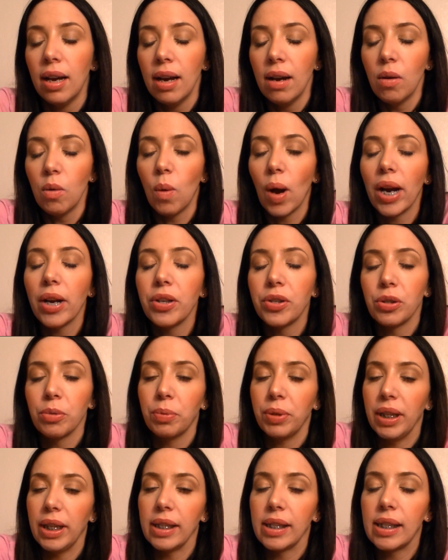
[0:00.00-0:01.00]
wires
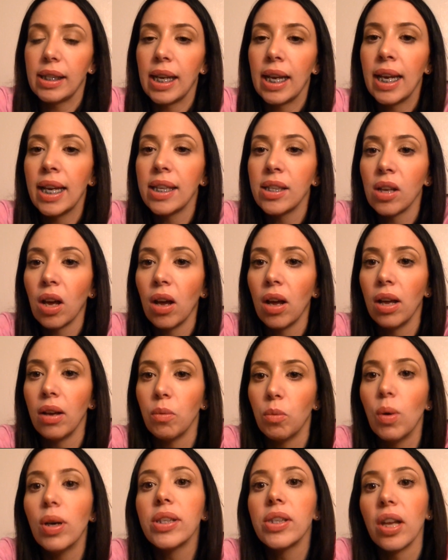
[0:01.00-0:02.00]
replaced
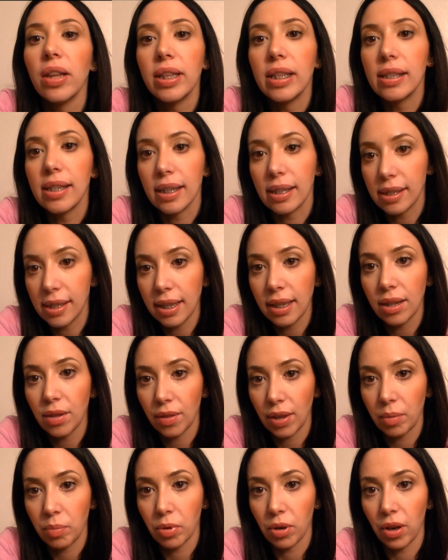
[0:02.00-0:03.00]
was on the 16th of
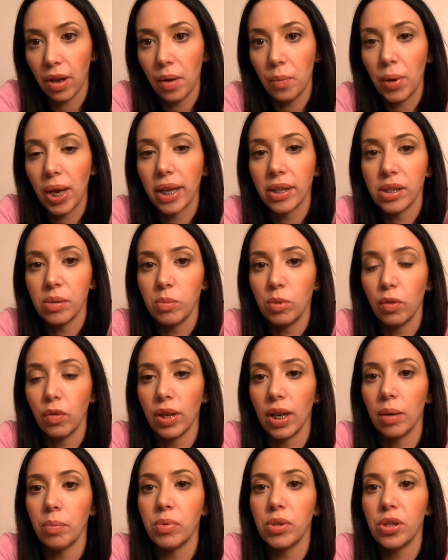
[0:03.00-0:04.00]
April, and we had to move it
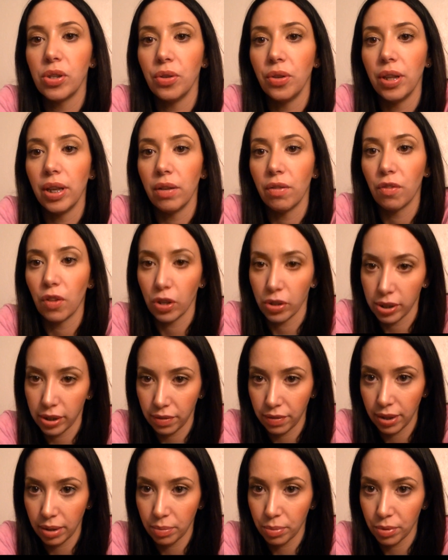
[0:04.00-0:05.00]
up to the 1st
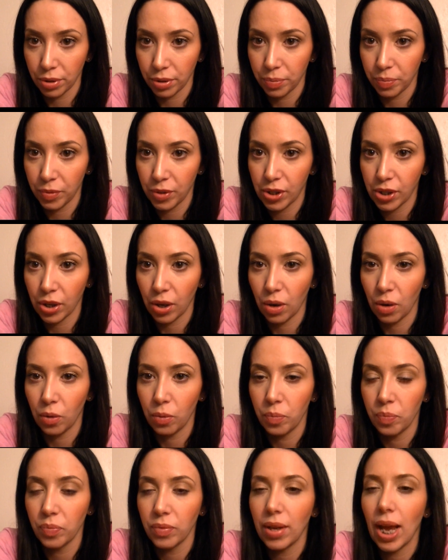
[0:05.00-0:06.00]
of April. So
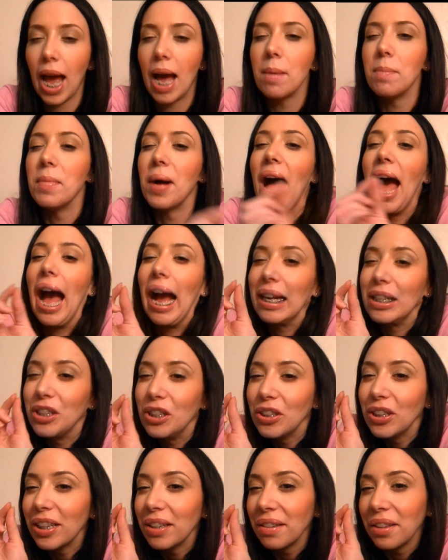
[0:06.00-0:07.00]
I'm
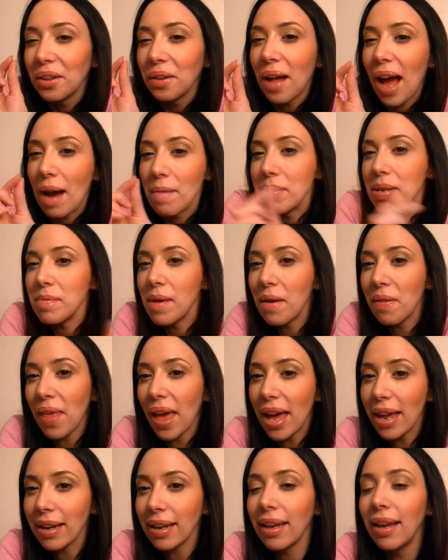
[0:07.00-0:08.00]
actually a little happy about
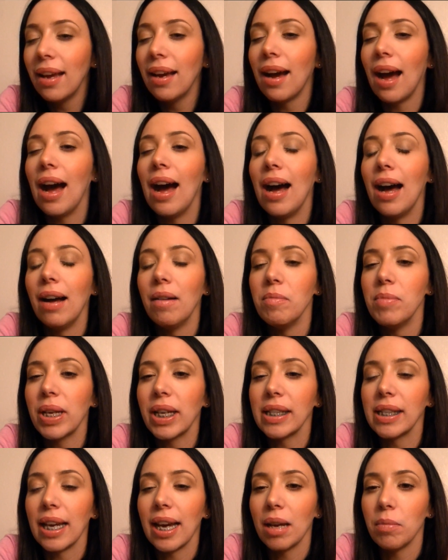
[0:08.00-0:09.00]
that
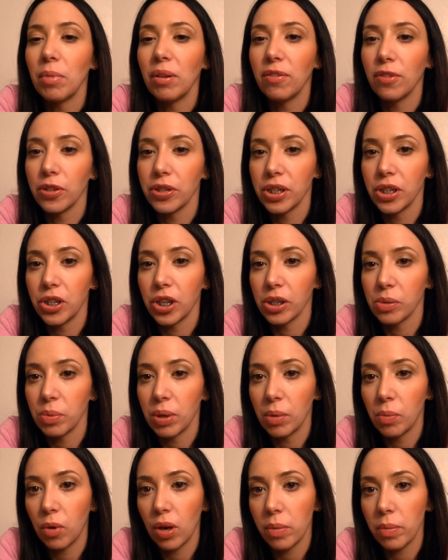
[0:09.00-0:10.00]
because I had my first
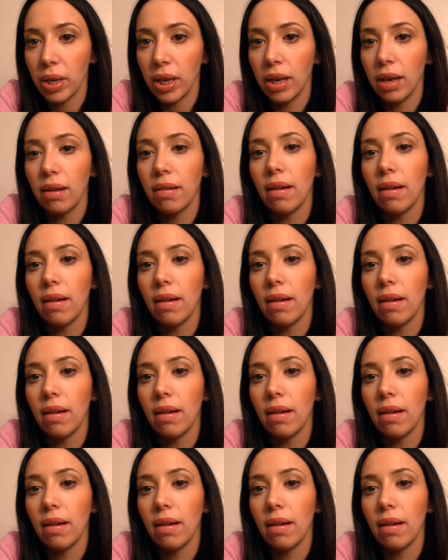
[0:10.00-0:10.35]
adjustment appointment,